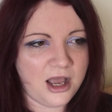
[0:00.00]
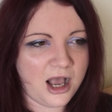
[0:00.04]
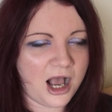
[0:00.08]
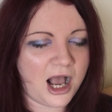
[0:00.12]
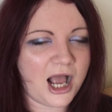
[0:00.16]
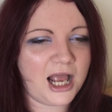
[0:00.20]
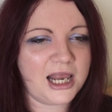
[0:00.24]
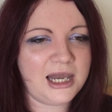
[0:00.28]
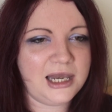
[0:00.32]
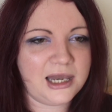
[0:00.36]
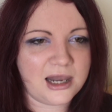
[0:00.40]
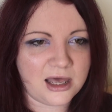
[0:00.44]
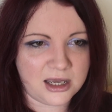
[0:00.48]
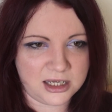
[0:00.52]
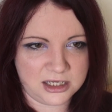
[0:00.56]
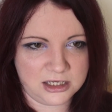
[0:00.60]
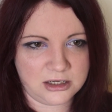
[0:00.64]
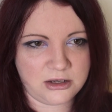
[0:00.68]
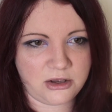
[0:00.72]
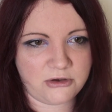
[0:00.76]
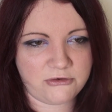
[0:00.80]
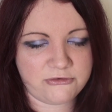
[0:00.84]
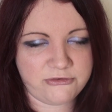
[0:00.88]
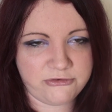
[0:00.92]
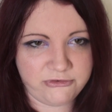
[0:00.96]
I
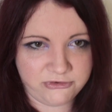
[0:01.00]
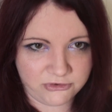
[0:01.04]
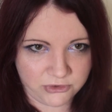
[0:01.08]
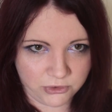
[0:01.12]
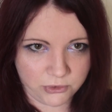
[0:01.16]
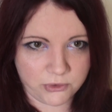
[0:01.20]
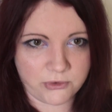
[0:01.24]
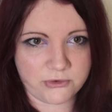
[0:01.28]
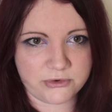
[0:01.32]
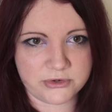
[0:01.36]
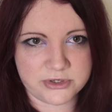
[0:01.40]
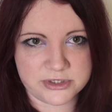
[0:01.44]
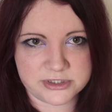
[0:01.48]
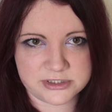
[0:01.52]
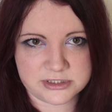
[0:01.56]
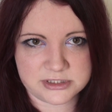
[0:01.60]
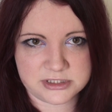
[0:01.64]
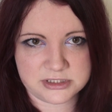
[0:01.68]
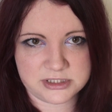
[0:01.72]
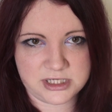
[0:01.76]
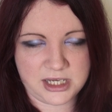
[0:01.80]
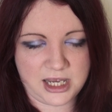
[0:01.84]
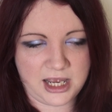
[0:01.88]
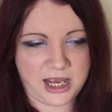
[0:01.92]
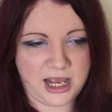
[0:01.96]
like
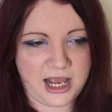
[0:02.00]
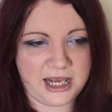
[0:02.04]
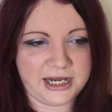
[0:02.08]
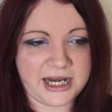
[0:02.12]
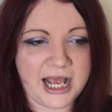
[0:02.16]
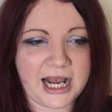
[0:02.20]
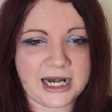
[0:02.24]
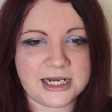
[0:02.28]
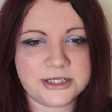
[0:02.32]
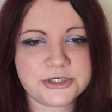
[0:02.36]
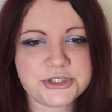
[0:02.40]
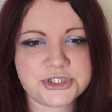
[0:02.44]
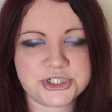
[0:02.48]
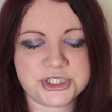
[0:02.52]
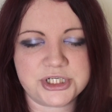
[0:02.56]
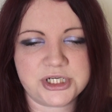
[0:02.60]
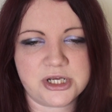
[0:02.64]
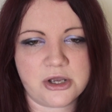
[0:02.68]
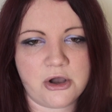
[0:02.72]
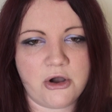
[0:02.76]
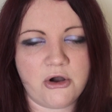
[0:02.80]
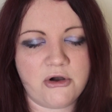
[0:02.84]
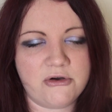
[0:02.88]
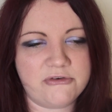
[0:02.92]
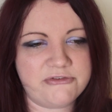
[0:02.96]
Flora's analogy
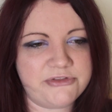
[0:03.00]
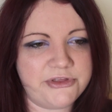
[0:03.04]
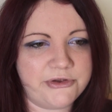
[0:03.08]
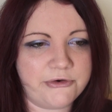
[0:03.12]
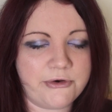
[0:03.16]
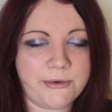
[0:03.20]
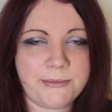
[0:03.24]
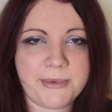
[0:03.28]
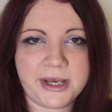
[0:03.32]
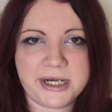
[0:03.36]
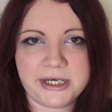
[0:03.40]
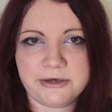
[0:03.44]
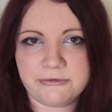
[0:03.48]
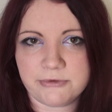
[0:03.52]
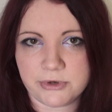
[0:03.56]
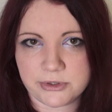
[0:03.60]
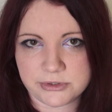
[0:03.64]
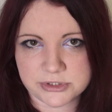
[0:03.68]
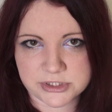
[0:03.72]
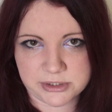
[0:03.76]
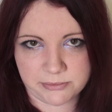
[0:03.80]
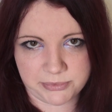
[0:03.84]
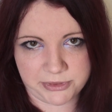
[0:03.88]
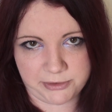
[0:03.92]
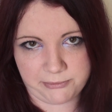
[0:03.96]
of there are many
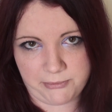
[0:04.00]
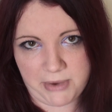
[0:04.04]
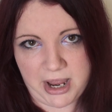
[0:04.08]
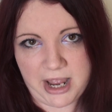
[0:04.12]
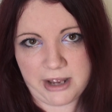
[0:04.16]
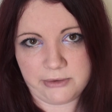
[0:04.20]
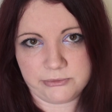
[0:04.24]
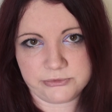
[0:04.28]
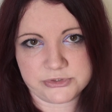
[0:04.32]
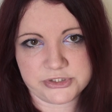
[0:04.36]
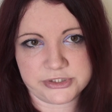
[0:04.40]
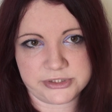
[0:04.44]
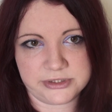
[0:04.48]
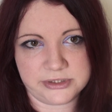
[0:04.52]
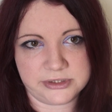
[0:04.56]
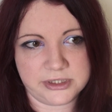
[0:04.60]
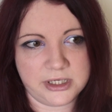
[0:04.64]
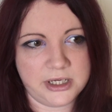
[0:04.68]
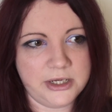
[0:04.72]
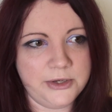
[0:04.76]
roads up the mountain.